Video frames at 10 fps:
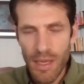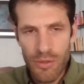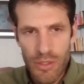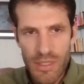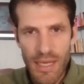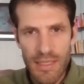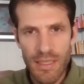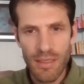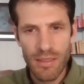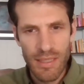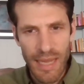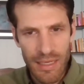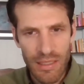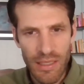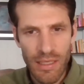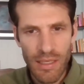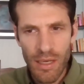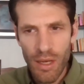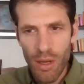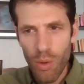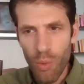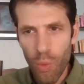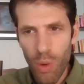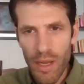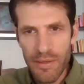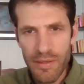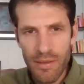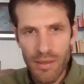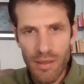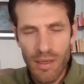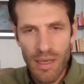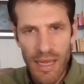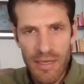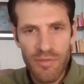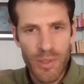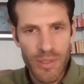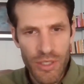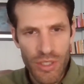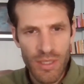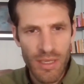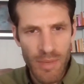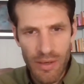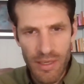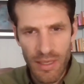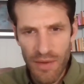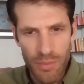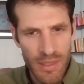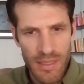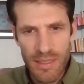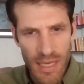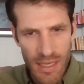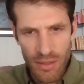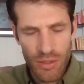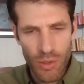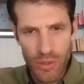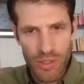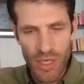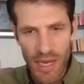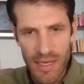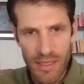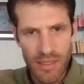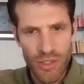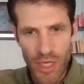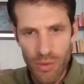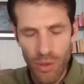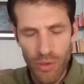understanding exactly what kind of position the American government is taking towards China in